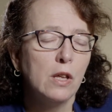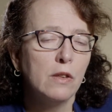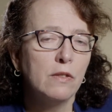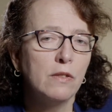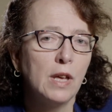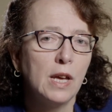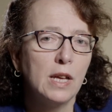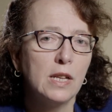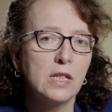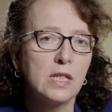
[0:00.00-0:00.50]

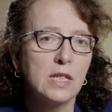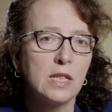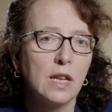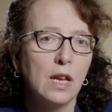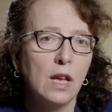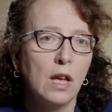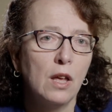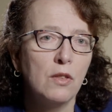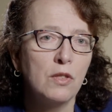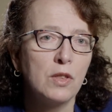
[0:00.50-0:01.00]
that
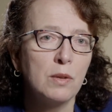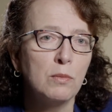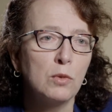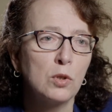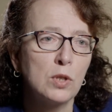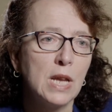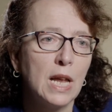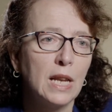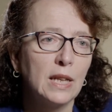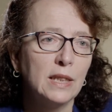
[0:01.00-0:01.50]
the
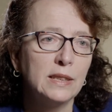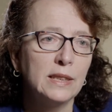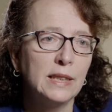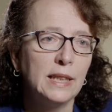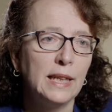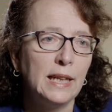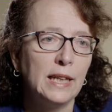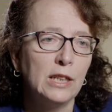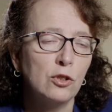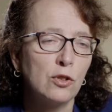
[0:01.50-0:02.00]

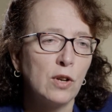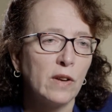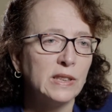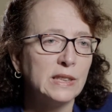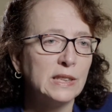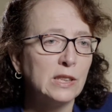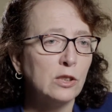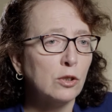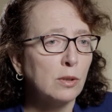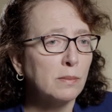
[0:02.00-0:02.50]
mortality in Dravet
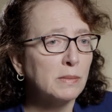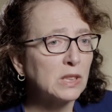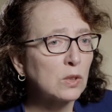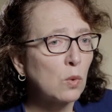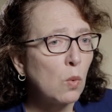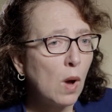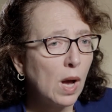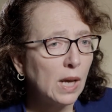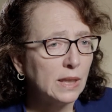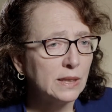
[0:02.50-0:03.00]
syndrome is
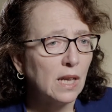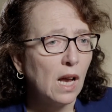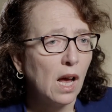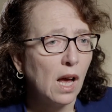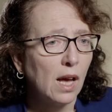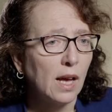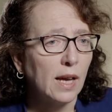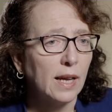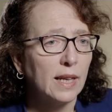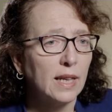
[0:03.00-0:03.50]
quite
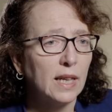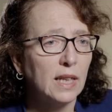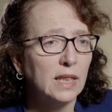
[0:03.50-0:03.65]
high.